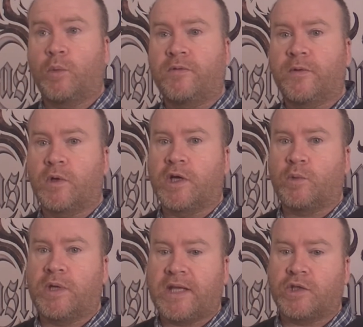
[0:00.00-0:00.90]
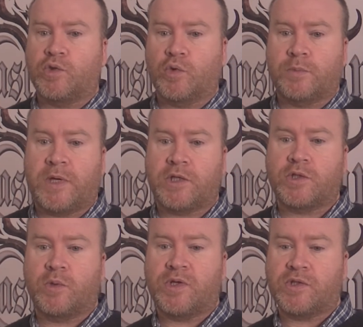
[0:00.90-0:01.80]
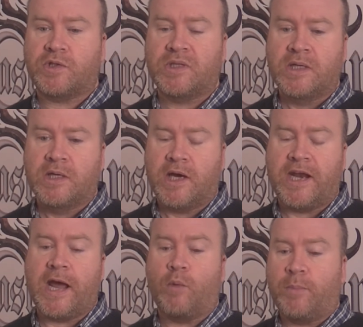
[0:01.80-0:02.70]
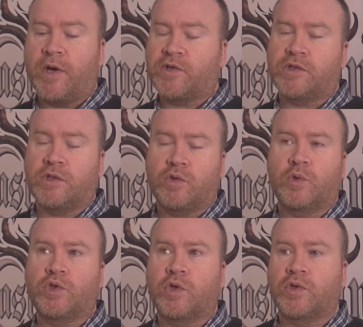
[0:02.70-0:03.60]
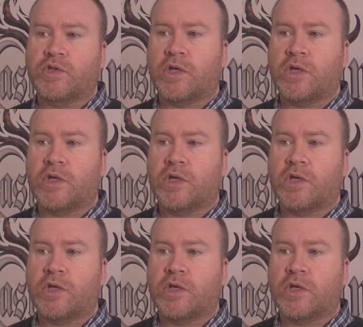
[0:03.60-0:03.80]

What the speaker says: We feel like we had the torch passed to us, and now we're passing the torch on.